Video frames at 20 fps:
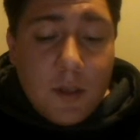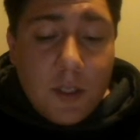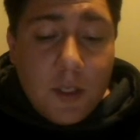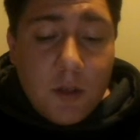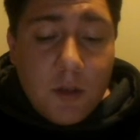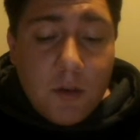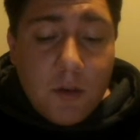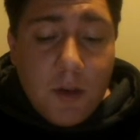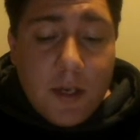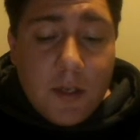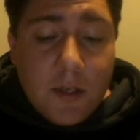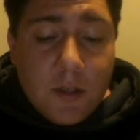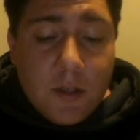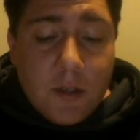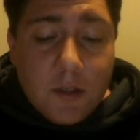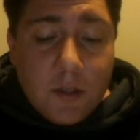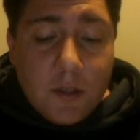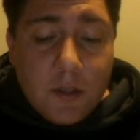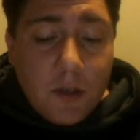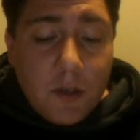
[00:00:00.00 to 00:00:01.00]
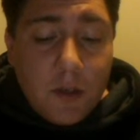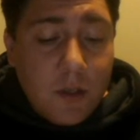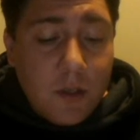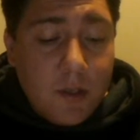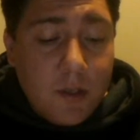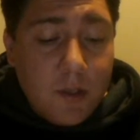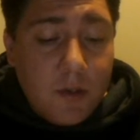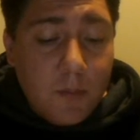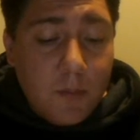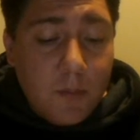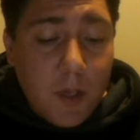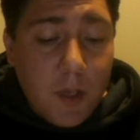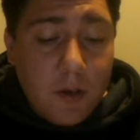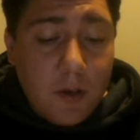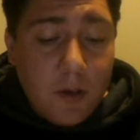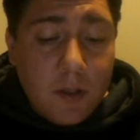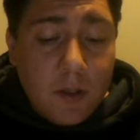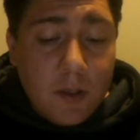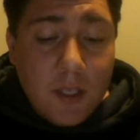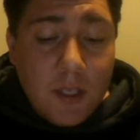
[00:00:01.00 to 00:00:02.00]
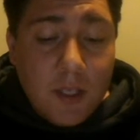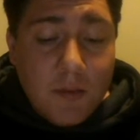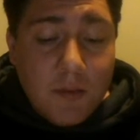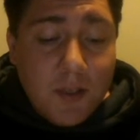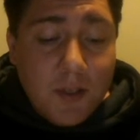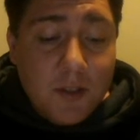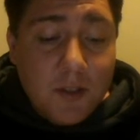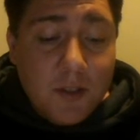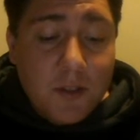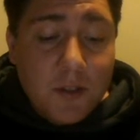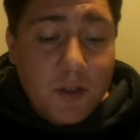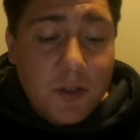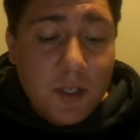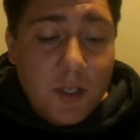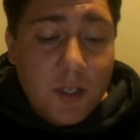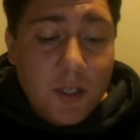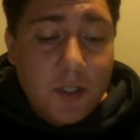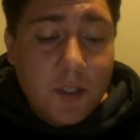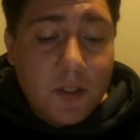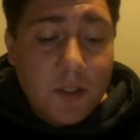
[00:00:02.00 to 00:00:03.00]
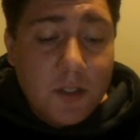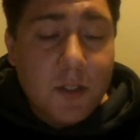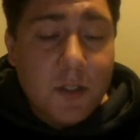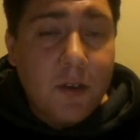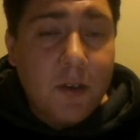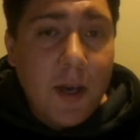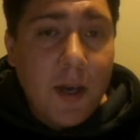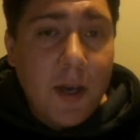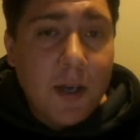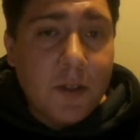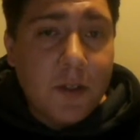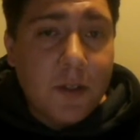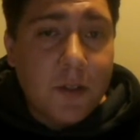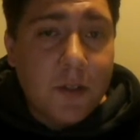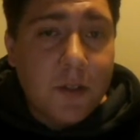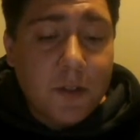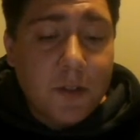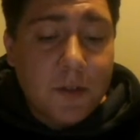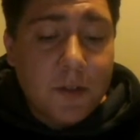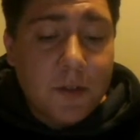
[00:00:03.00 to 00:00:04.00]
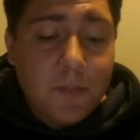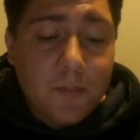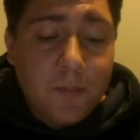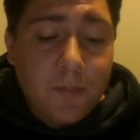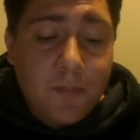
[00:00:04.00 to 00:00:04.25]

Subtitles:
The directors are good about giving instructions to actors.